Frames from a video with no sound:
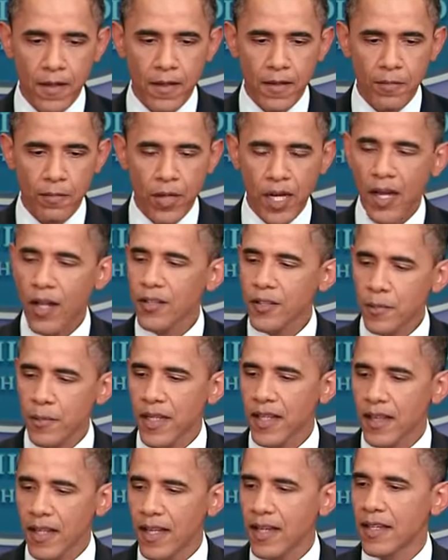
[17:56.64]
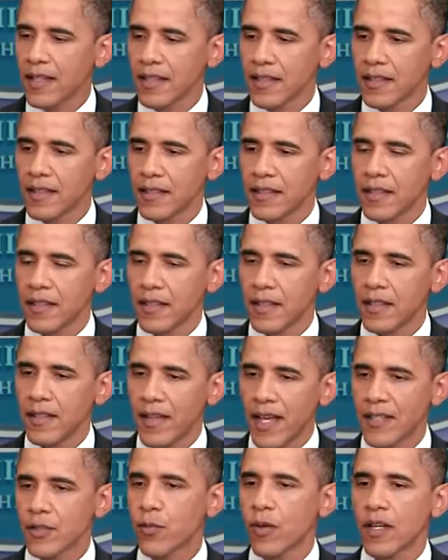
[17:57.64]
But ultimately,
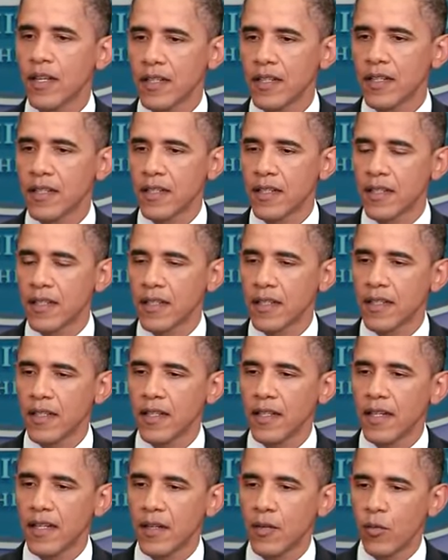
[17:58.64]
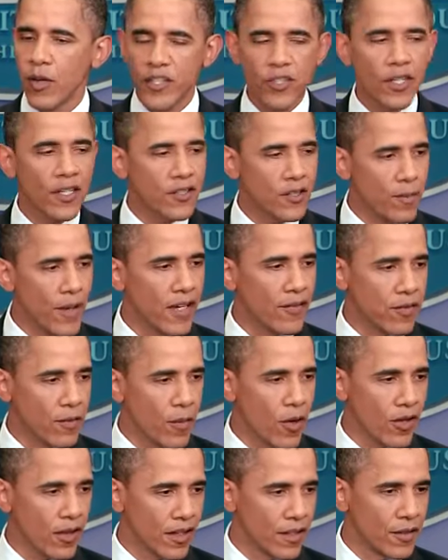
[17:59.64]
that's what we should expect from our
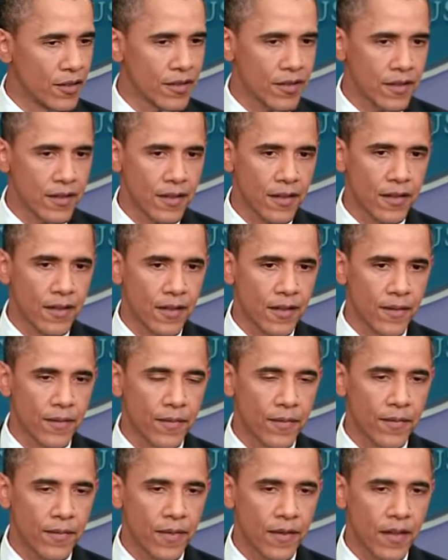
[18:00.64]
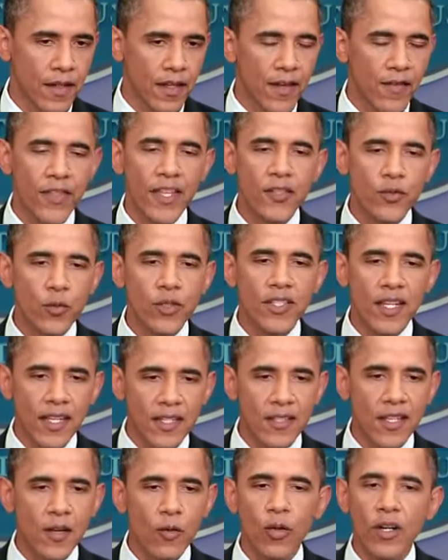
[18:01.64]
leaders. If this was easy,
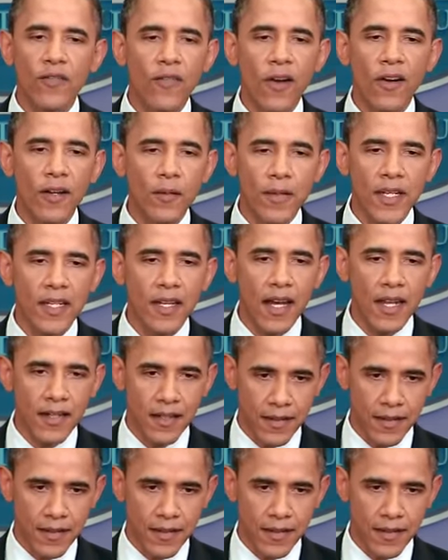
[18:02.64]
it would have already been done.